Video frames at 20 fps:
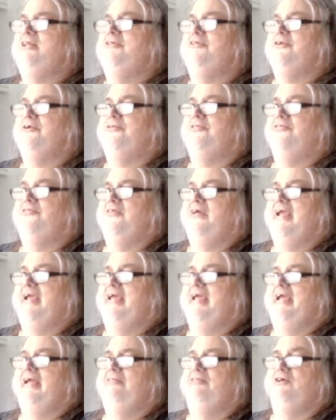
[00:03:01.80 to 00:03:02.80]
in their
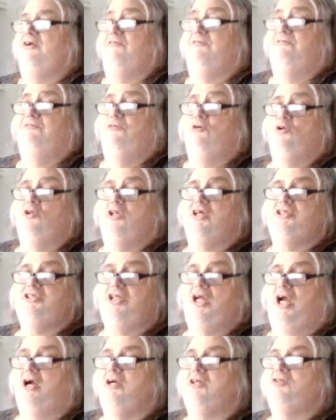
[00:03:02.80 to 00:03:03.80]
thinking. Their
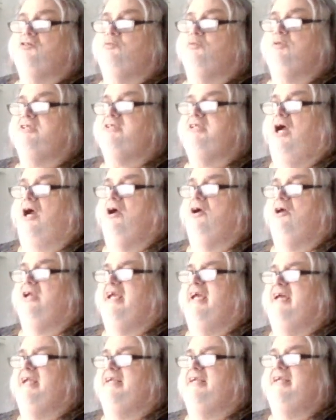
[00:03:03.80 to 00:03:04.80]
foolish hearts were
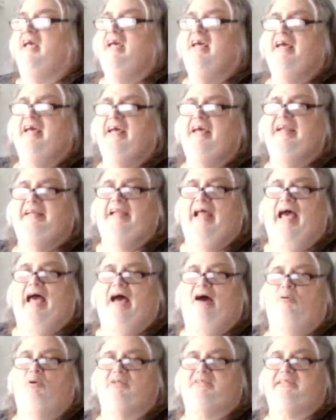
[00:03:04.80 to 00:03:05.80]
darkened.
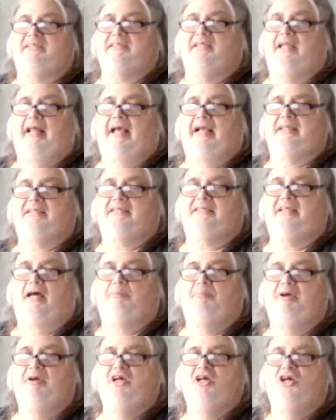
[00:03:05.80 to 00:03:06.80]
Now what's the next
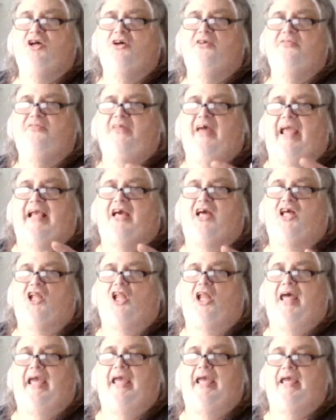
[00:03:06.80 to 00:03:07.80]
step? They
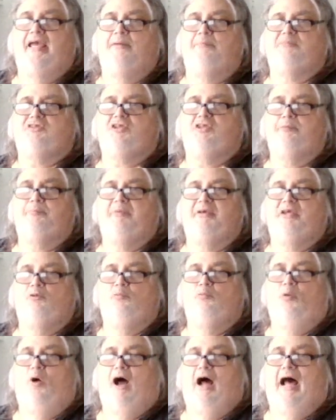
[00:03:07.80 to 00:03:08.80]
claim to be
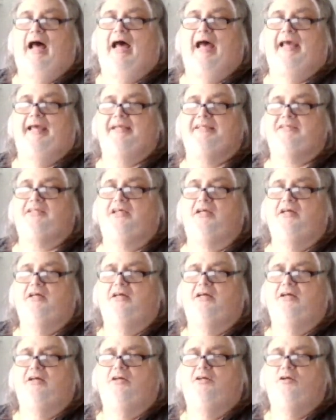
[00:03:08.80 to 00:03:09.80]
wise.
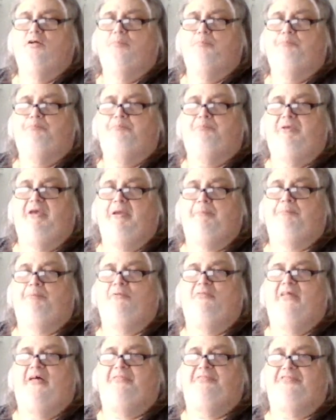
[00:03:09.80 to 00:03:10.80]

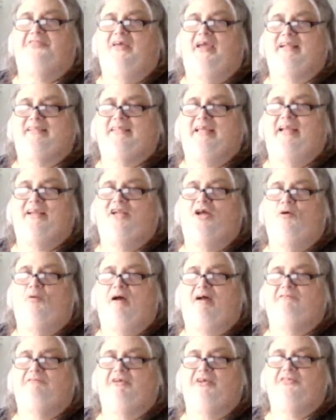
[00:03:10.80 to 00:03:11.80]
People that think they know
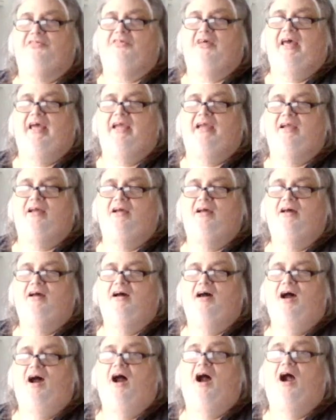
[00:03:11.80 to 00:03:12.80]
everything
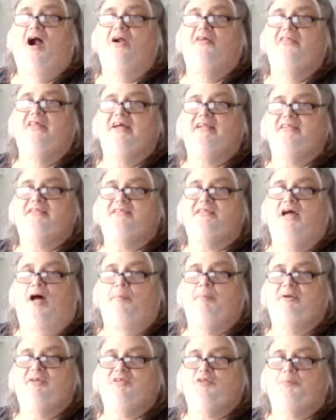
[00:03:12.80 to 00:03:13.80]
are the
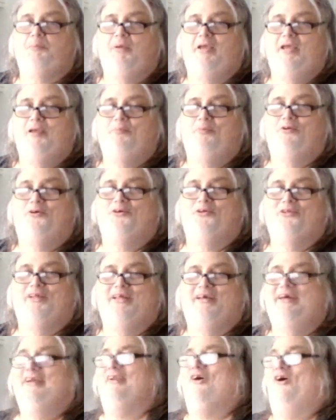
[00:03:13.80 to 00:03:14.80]
dumbest
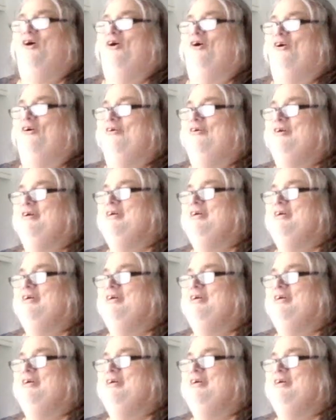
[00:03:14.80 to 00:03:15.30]
people at all,